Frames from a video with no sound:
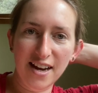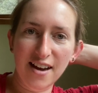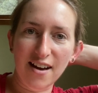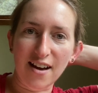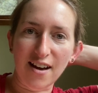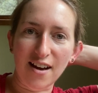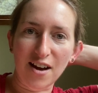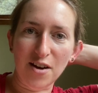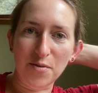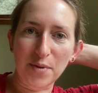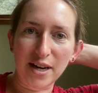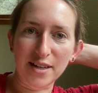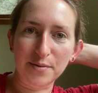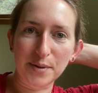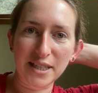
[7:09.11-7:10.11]

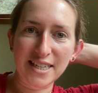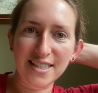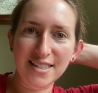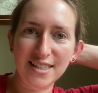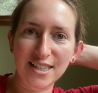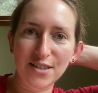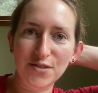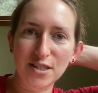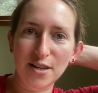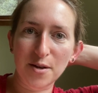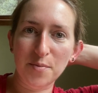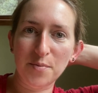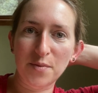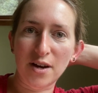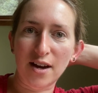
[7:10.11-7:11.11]
But please leave some